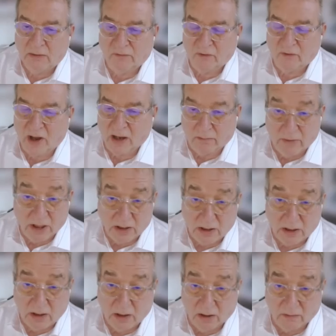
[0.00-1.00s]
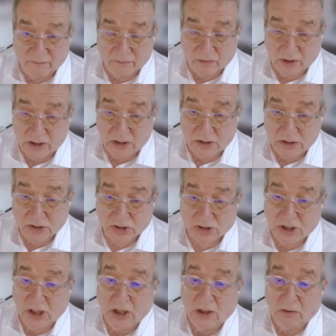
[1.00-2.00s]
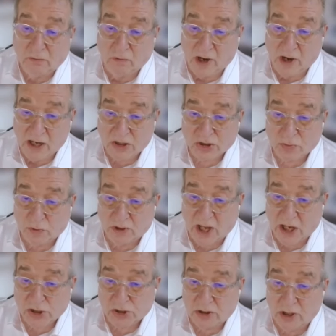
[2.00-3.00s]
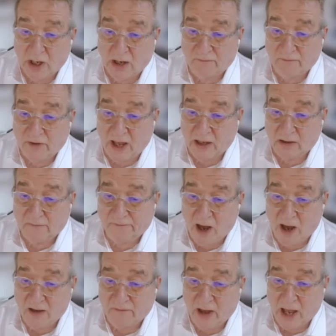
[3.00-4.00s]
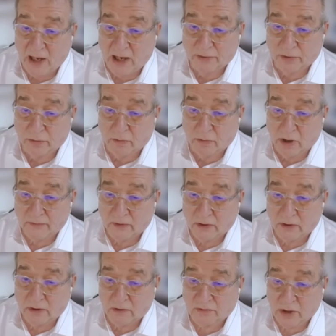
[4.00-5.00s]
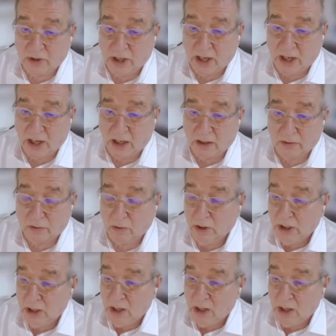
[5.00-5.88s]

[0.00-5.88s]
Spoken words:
in fact, many of these rates would actually have had a 5 handle rather than a 3 handle.